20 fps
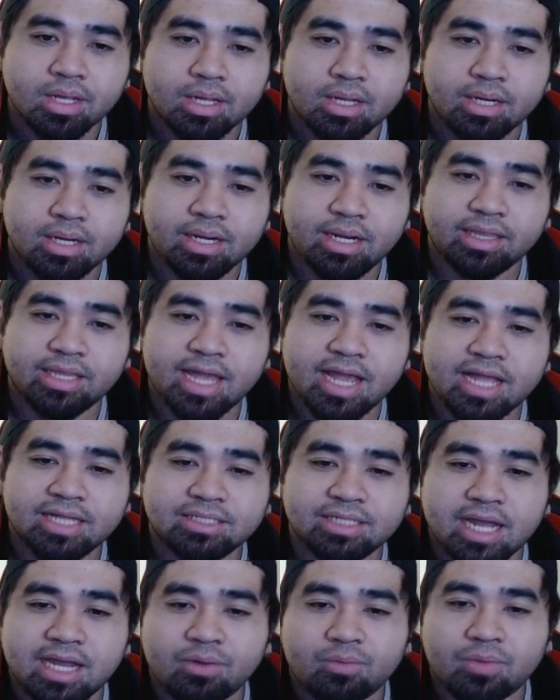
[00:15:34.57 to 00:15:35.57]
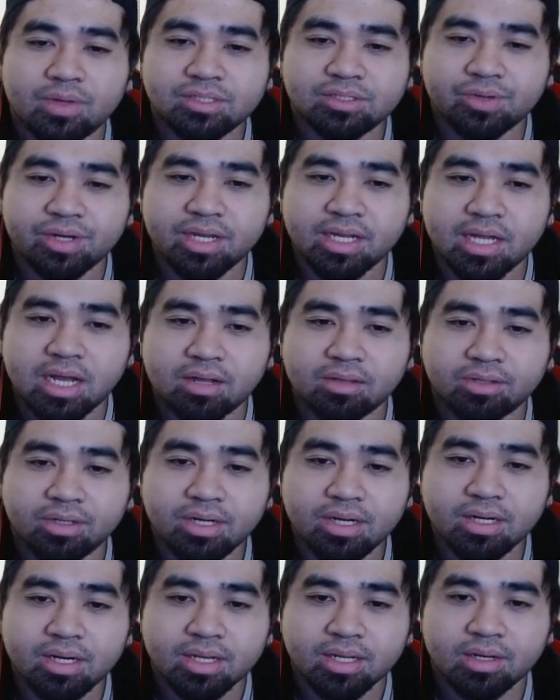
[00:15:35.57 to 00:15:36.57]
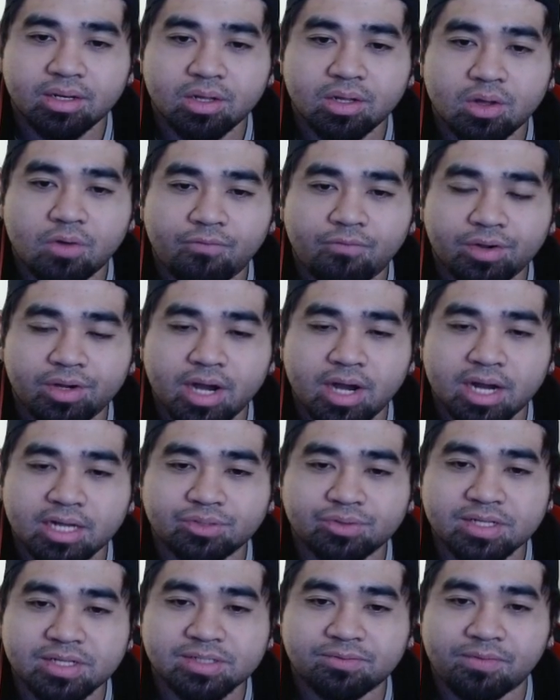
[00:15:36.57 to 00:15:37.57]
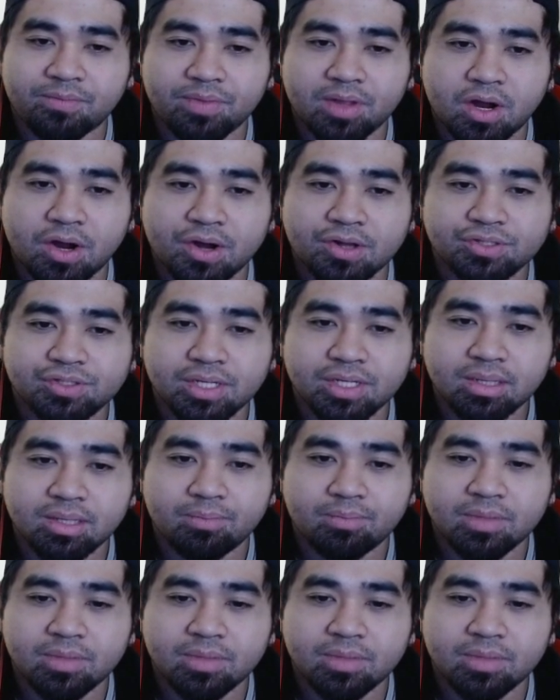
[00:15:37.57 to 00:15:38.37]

Detach, add 1 string counter. Go for Dark Strings from the Argent.